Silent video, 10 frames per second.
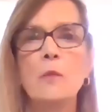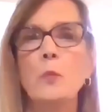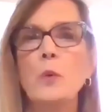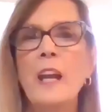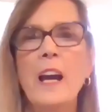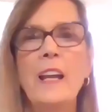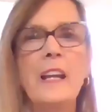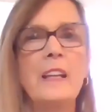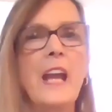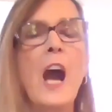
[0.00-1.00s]
We had
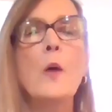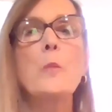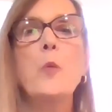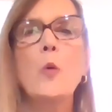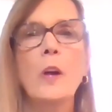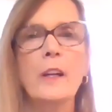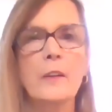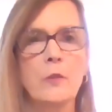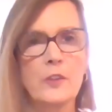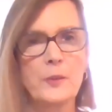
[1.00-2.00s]
an outpouring
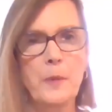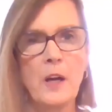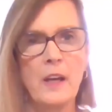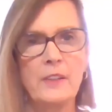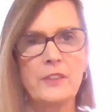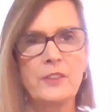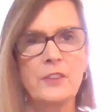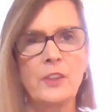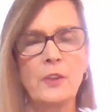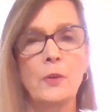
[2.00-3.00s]
of response
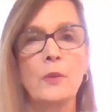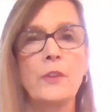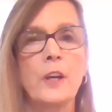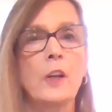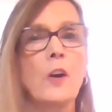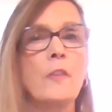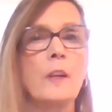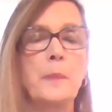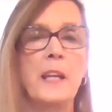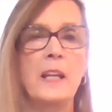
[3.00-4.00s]
to the
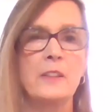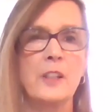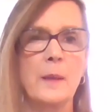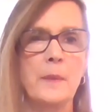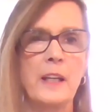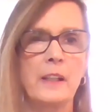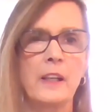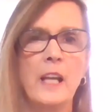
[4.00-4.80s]
COVID pandemic,